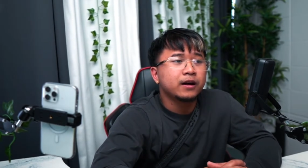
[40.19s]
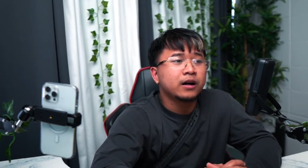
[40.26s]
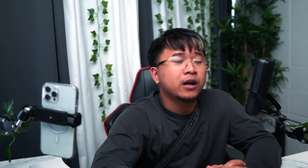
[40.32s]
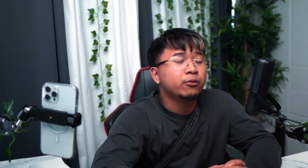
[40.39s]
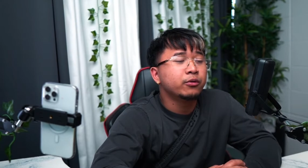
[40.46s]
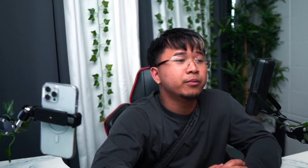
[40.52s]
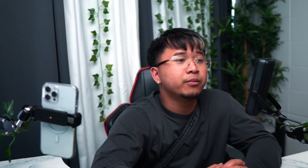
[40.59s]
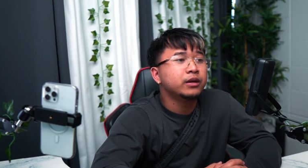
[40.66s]
how
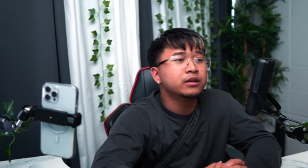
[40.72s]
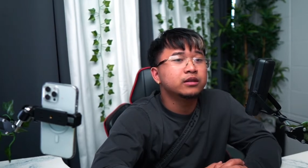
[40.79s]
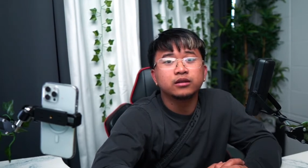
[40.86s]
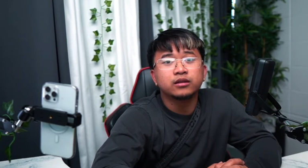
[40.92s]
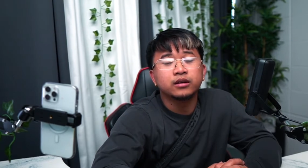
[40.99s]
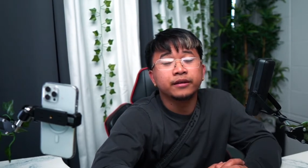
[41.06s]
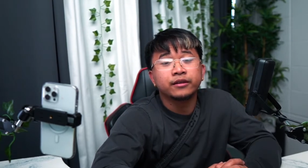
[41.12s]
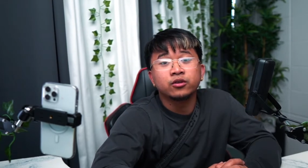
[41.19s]
we built
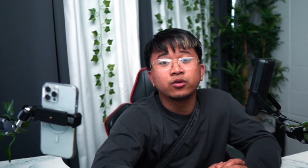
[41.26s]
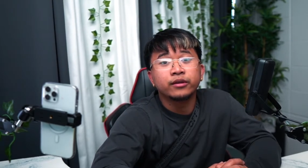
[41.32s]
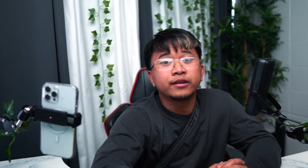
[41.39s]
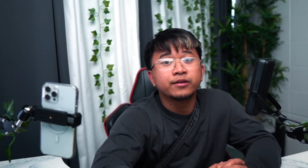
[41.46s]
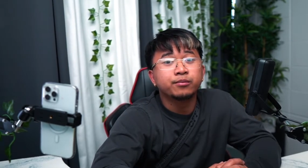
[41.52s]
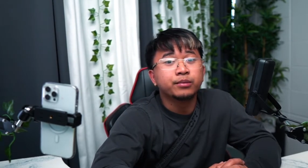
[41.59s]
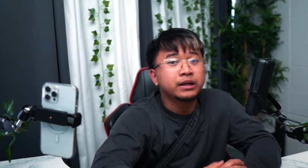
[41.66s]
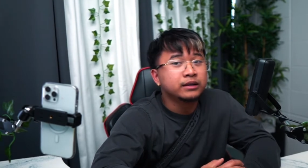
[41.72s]
into
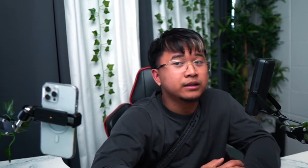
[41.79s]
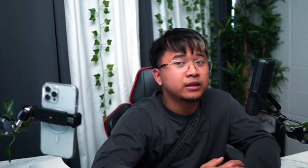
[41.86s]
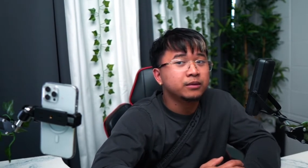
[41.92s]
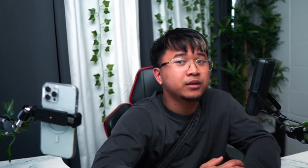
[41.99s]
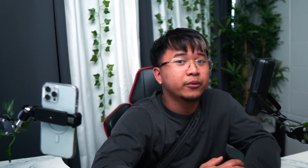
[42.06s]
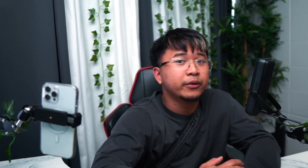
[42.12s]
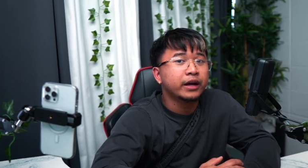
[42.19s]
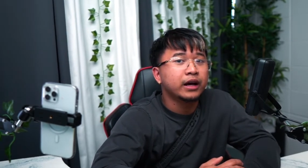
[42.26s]
this big team
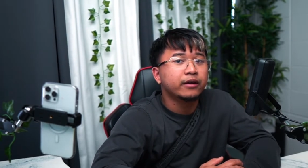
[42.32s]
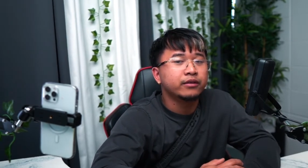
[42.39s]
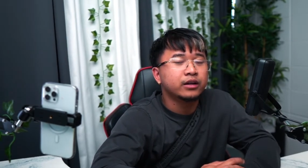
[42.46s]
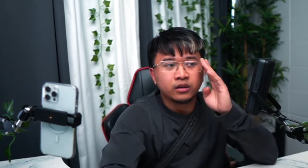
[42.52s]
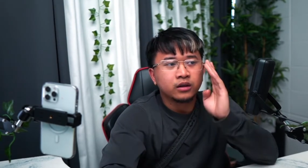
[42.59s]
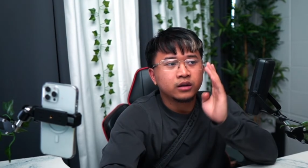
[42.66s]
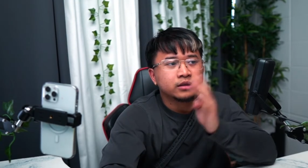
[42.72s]
that we have now.